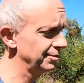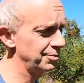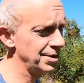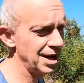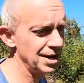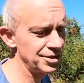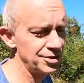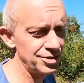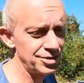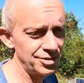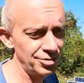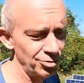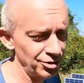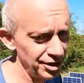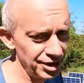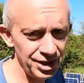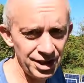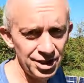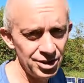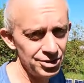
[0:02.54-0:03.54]
the past
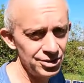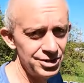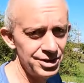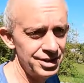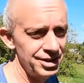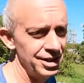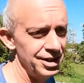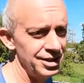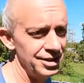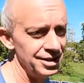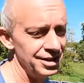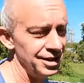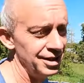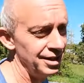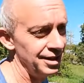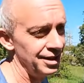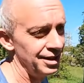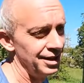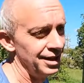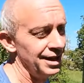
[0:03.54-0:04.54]
three years that
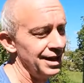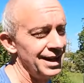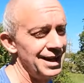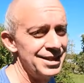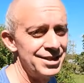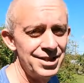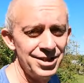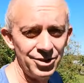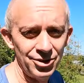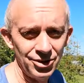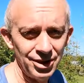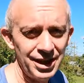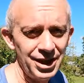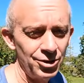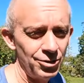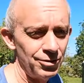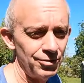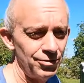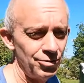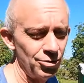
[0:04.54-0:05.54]
it's
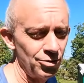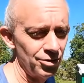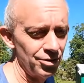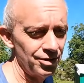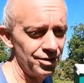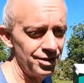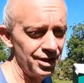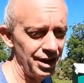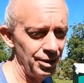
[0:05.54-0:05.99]
illegal for